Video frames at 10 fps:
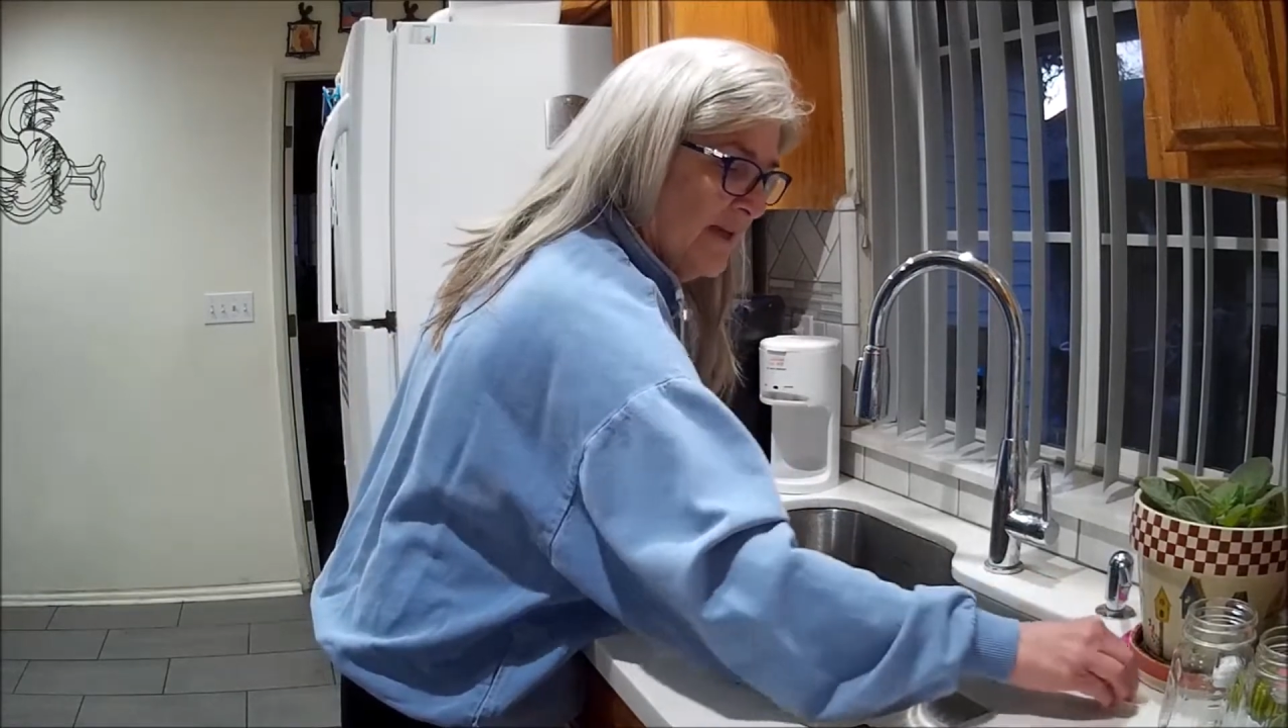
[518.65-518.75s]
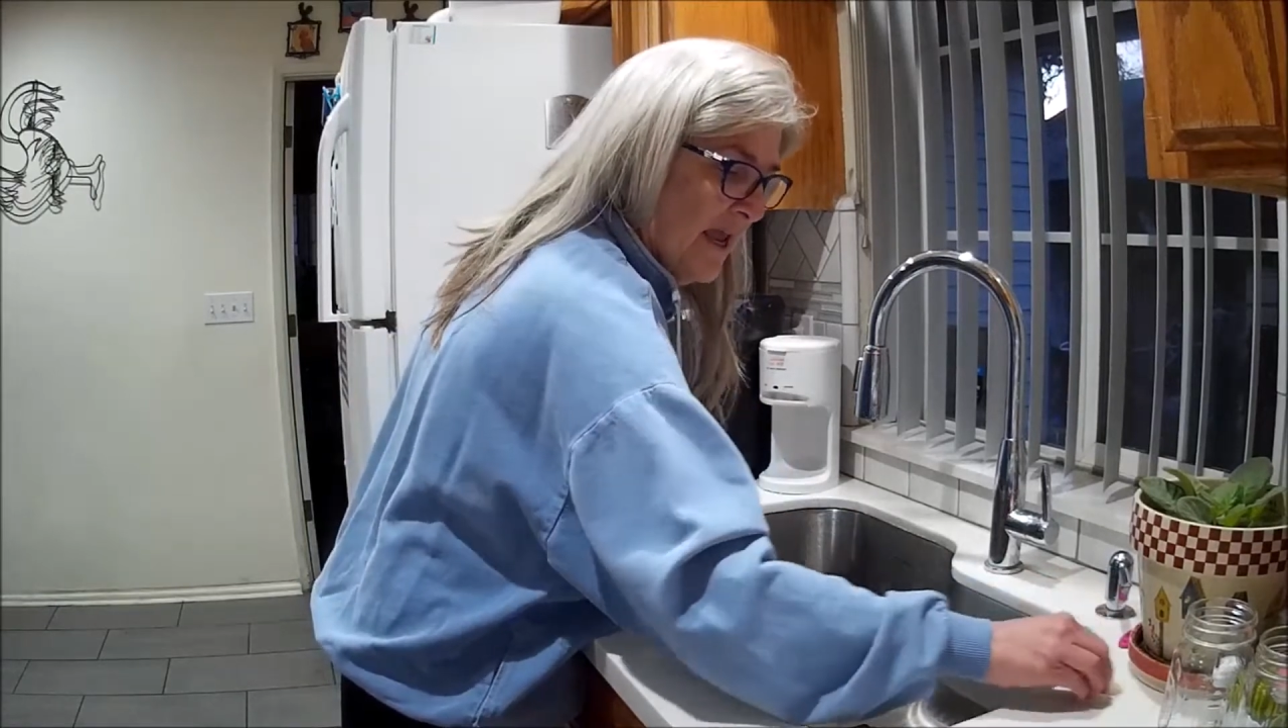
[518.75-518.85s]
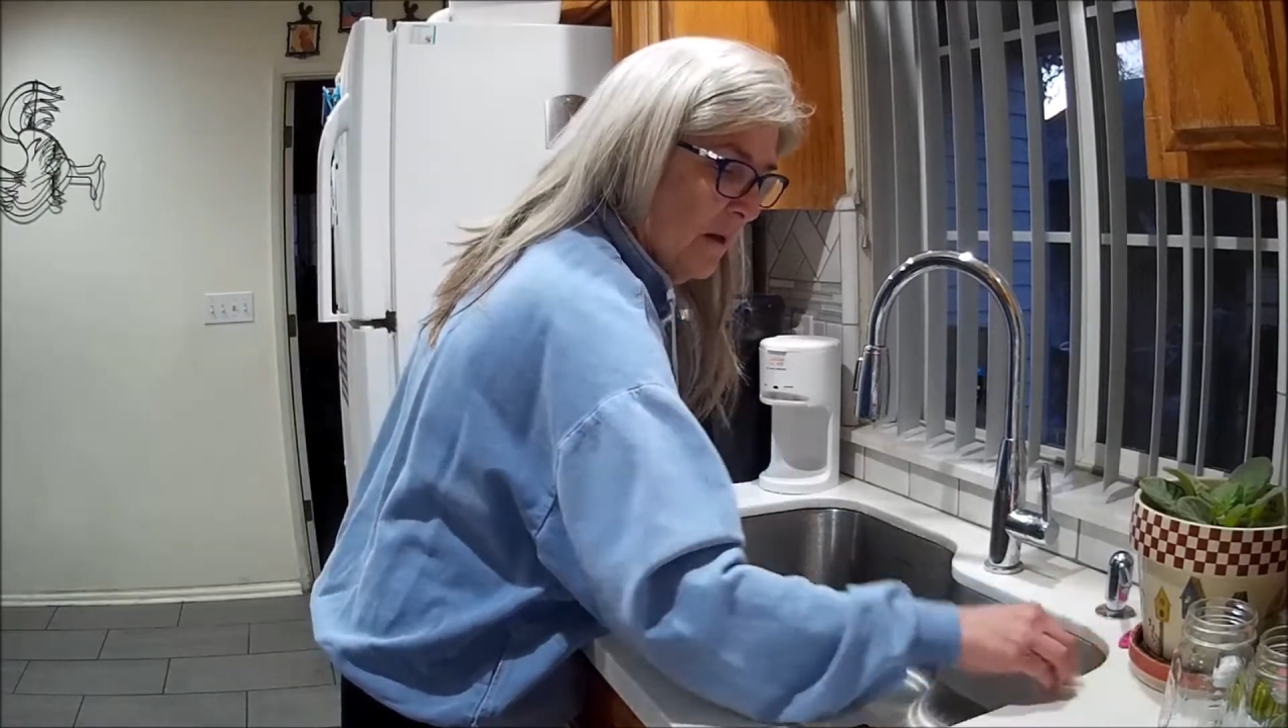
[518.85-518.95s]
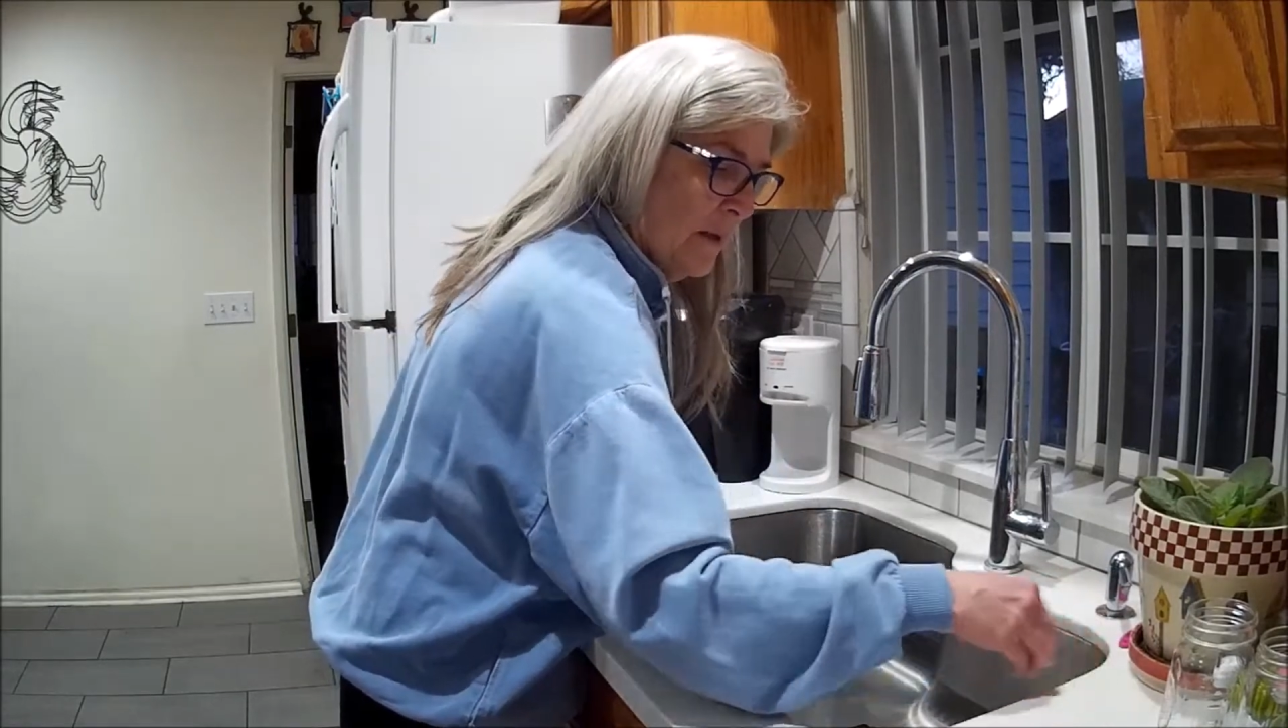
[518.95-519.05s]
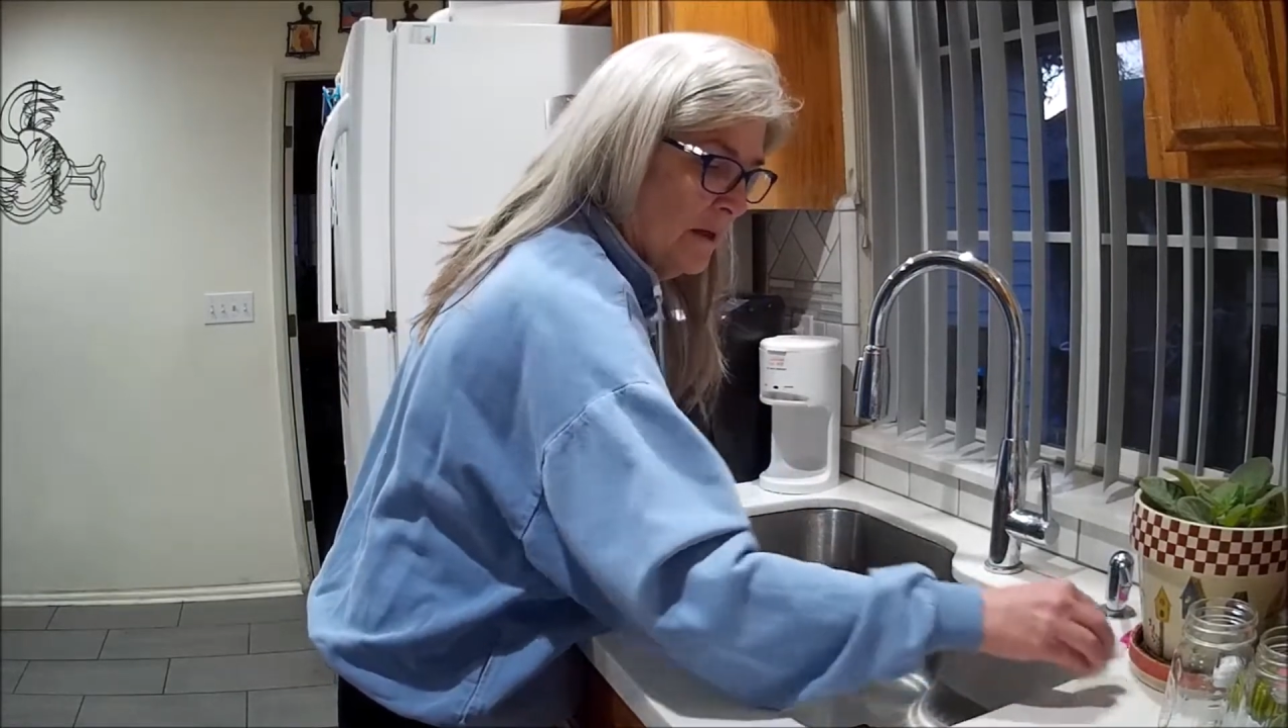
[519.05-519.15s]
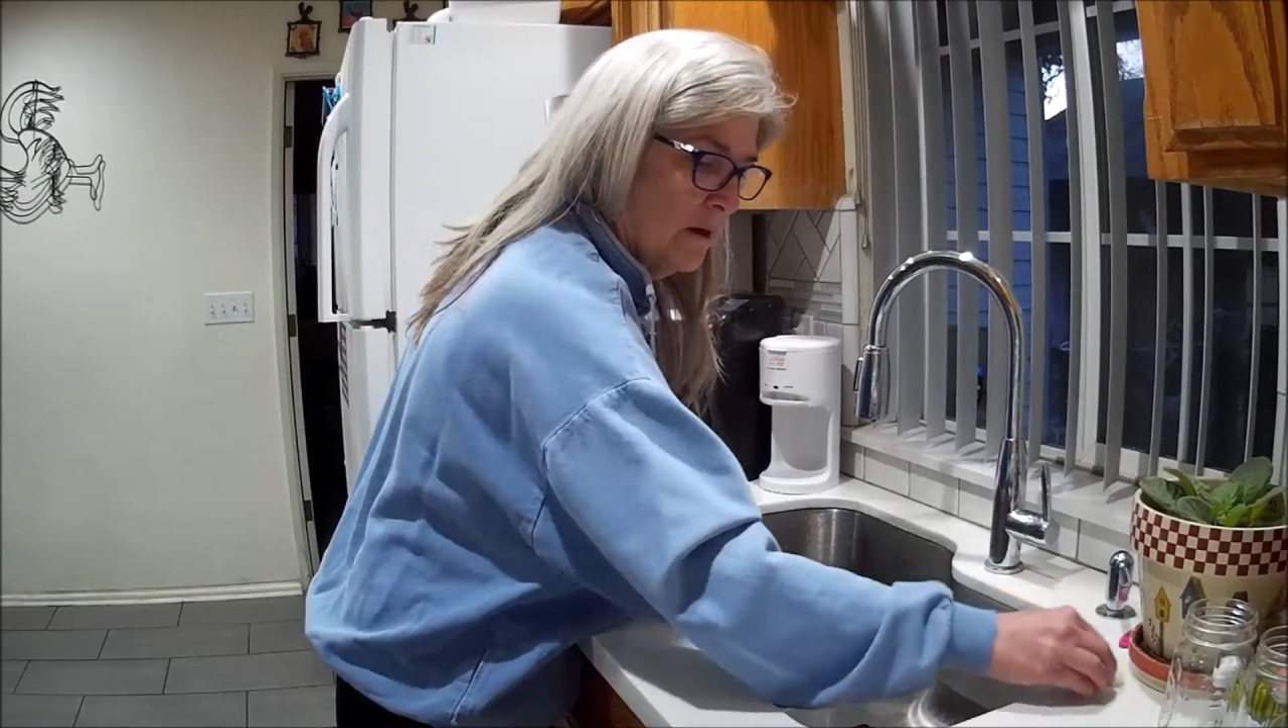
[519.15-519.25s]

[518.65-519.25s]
Cammie a